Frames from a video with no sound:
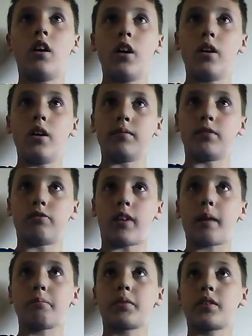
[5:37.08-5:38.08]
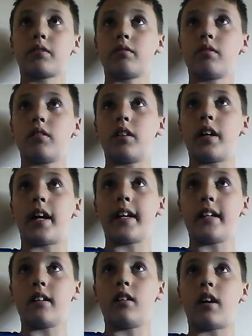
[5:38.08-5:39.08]
um, Raps
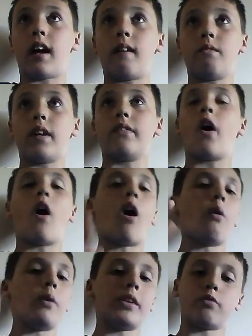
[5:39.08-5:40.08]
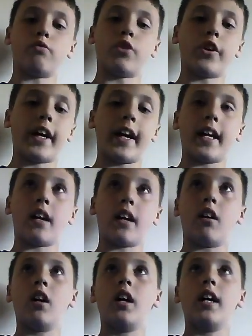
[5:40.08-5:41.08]
hater and risk always run
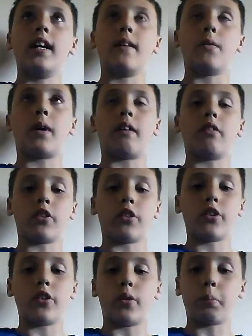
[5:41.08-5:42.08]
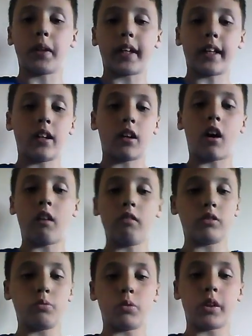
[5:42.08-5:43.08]
hater if you are a good enough player
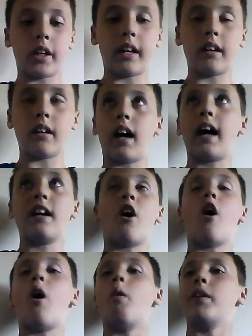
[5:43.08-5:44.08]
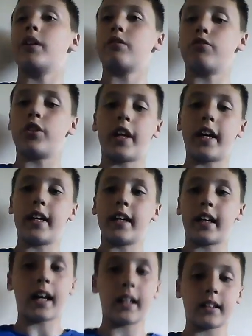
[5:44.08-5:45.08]
always run hater I always run
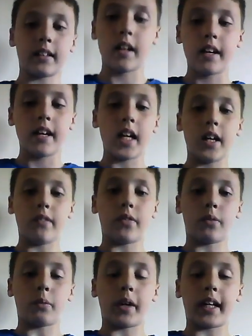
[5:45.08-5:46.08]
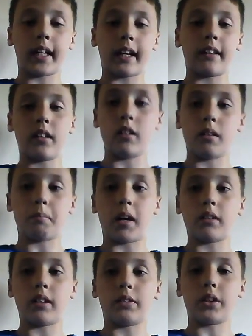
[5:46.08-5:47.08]
hater guys if when I get the
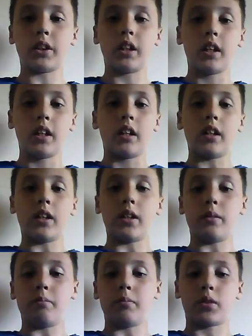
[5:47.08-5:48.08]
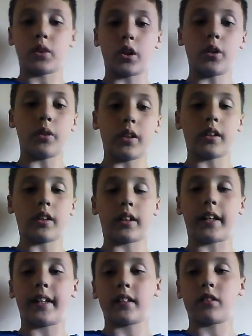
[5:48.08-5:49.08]
amount level um, 2 I
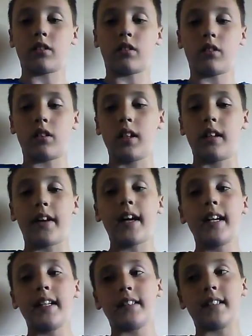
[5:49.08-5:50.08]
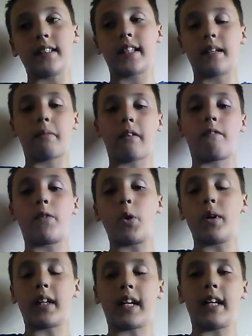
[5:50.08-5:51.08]
get it so that is tip
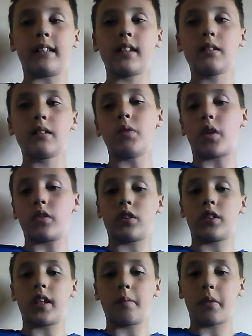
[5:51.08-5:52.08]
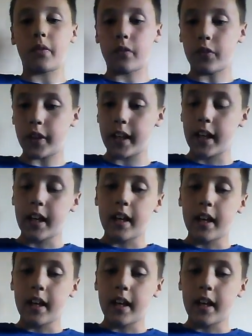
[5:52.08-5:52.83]
4 guys let's move on to tip 3